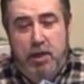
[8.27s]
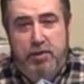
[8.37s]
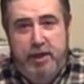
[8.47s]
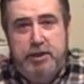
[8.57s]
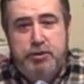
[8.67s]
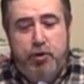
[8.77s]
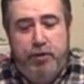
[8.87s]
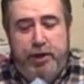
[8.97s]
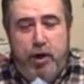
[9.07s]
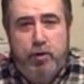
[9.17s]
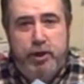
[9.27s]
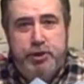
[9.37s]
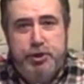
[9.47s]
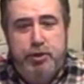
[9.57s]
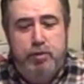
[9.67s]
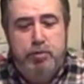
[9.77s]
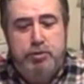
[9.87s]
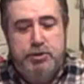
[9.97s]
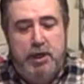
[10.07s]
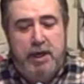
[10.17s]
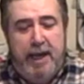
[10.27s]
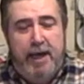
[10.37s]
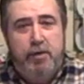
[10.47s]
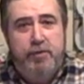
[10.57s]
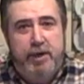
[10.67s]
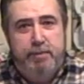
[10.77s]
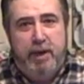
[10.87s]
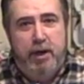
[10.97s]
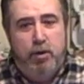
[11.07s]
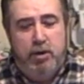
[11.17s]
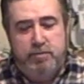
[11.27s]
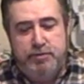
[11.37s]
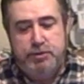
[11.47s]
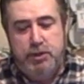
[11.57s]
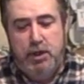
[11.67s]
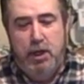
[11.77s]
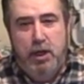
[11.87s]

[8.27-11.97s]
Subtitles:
These are the only shoes allowed in my lofts.